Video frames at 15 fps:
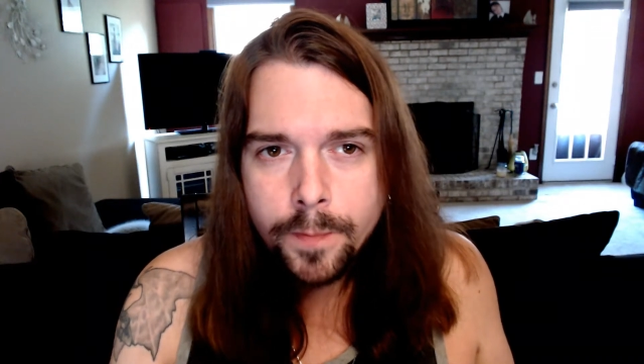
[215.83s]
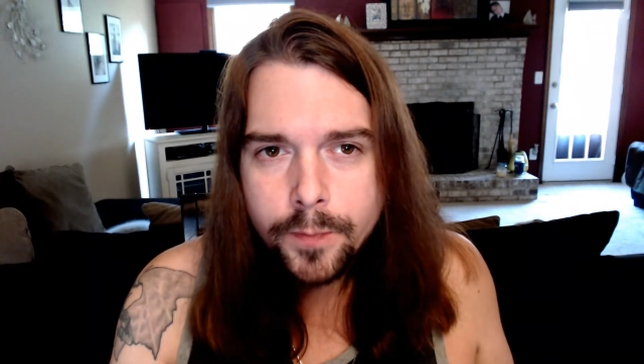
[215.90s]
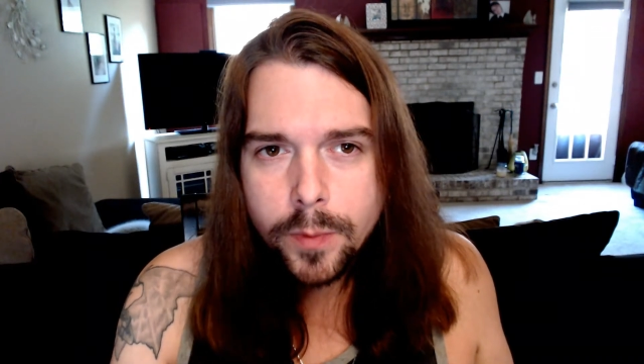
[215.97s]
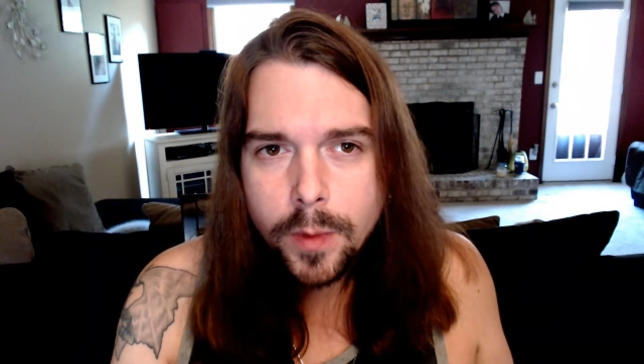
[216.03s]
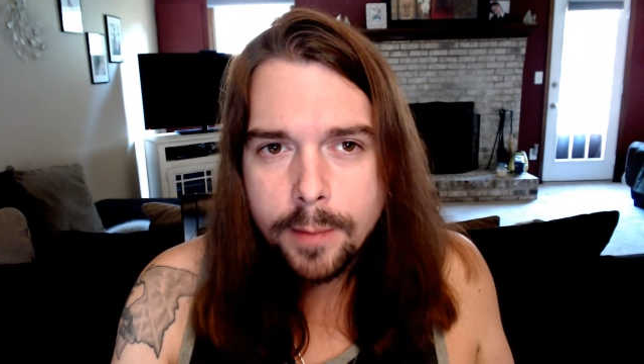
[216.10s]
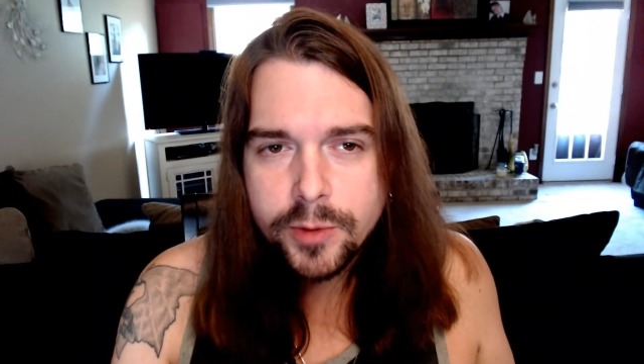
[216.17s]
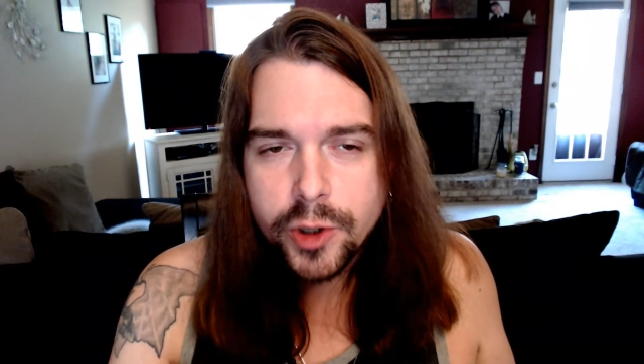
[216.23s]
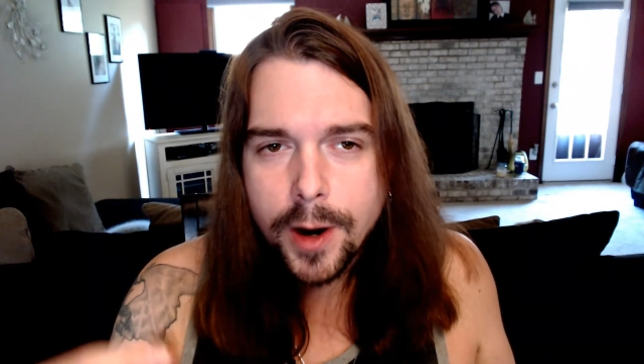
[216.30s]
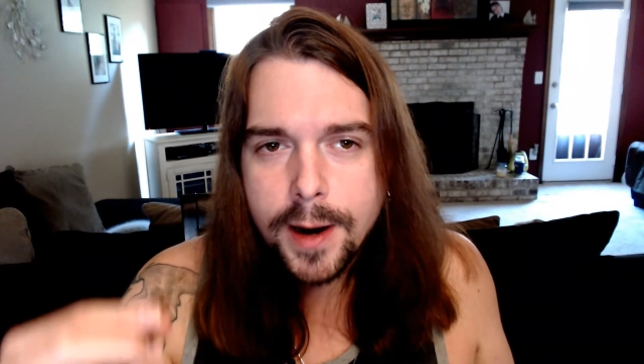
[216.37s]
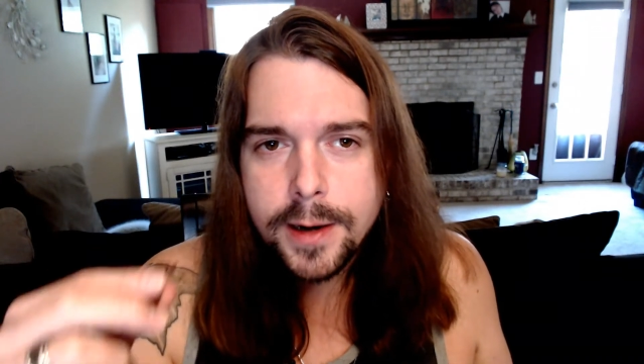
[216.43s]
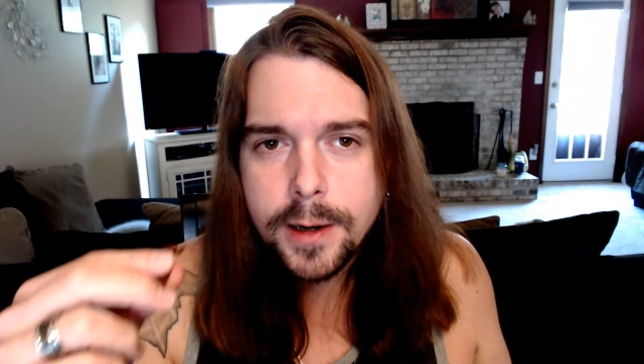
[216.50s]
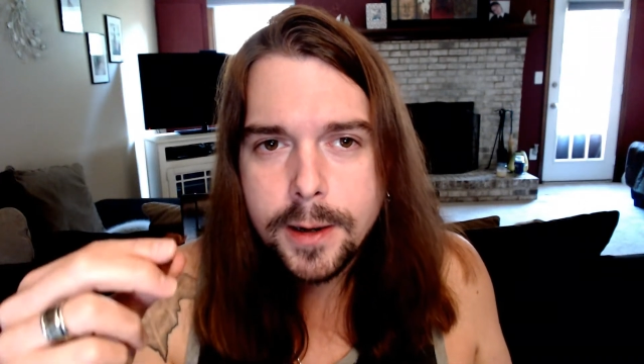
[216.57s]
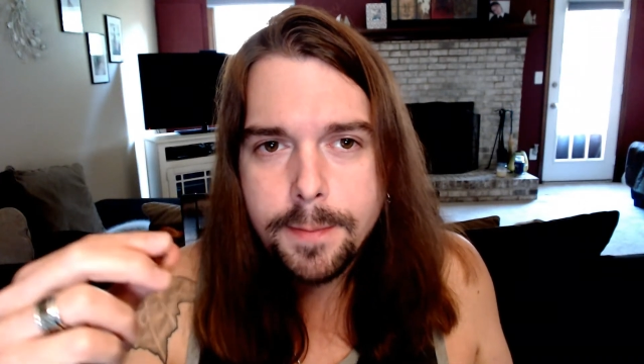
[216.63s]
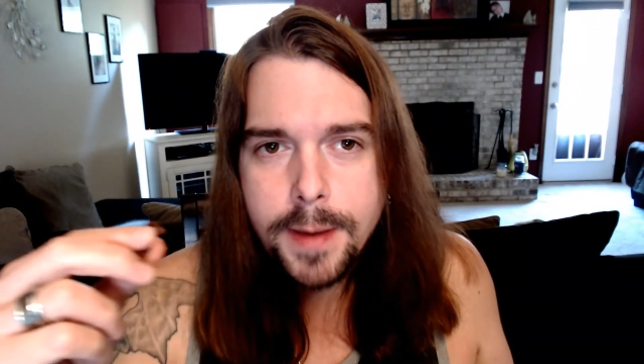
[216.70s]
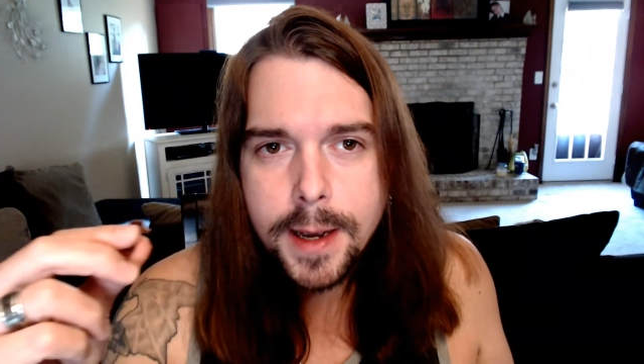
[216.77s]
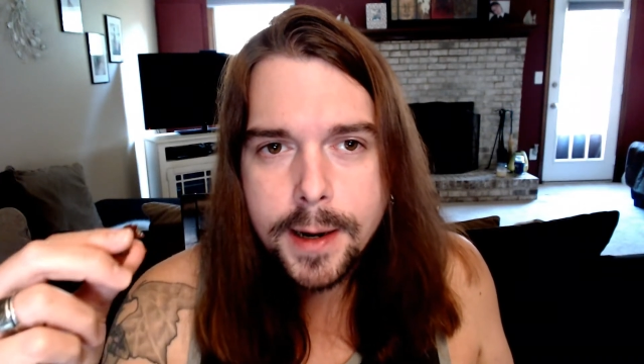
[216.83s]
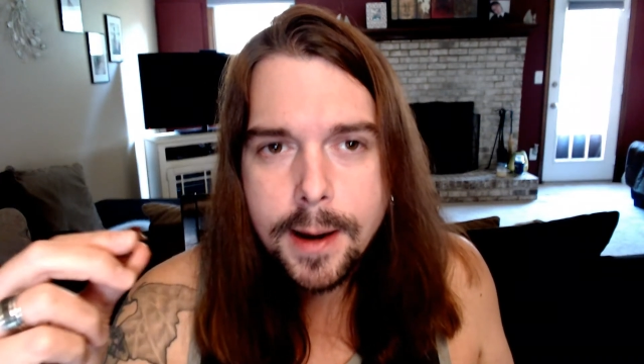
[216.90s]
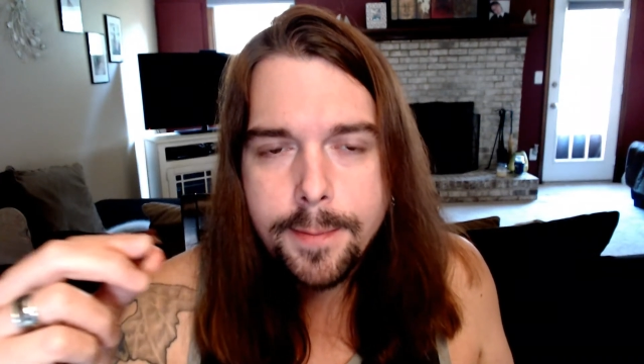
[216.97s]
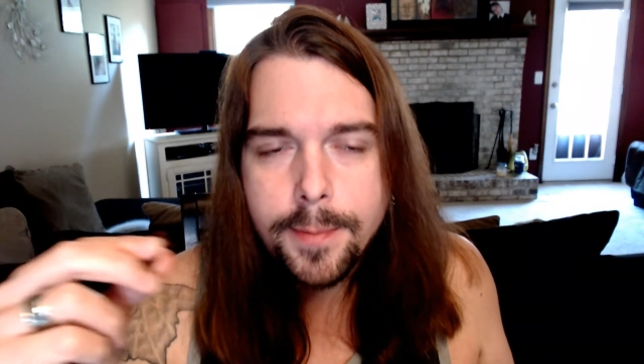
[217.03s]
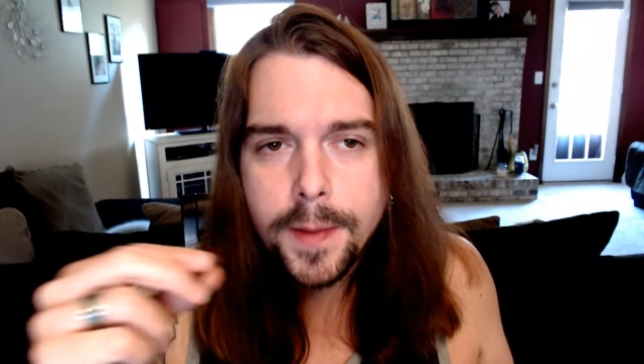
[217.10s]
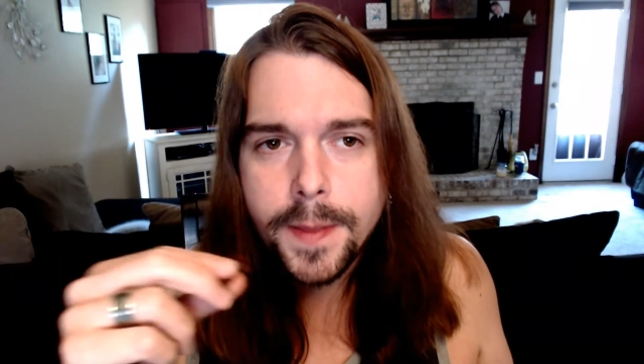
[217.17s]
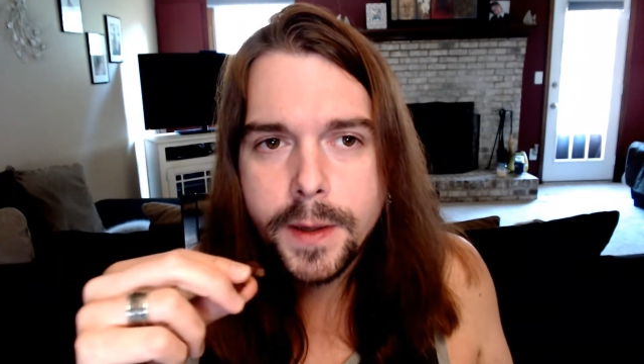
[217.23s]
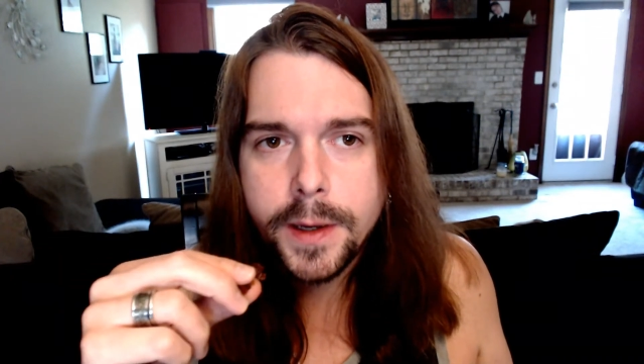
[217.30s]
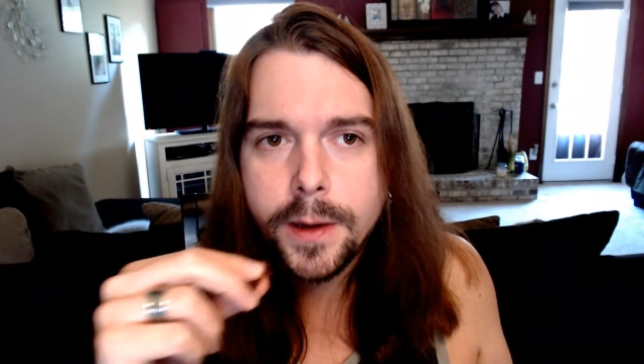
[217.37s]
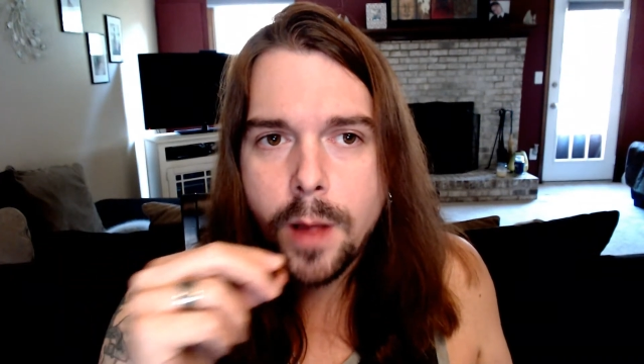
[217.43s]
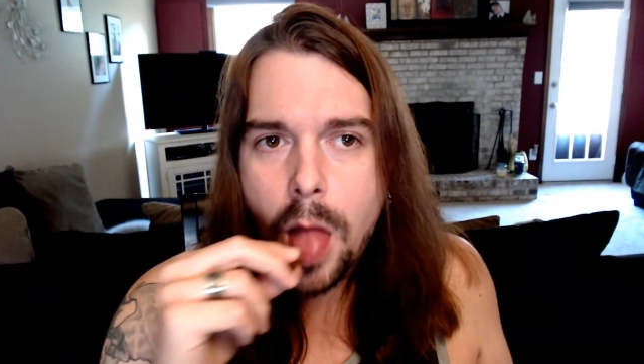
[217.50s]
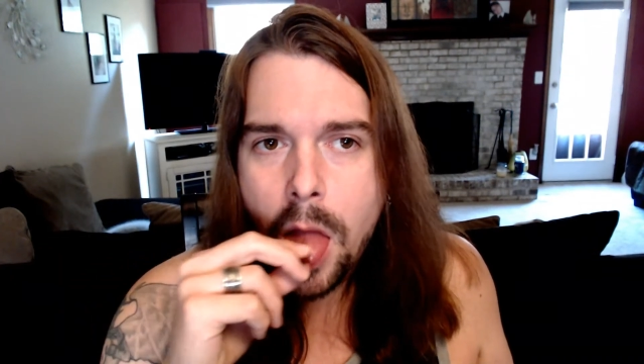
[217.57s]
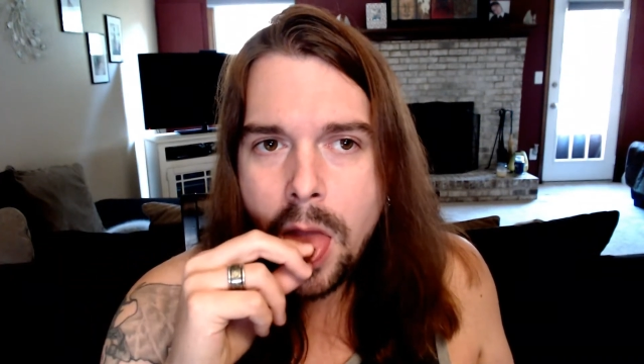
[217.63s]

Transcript: I'm trying to pick up on the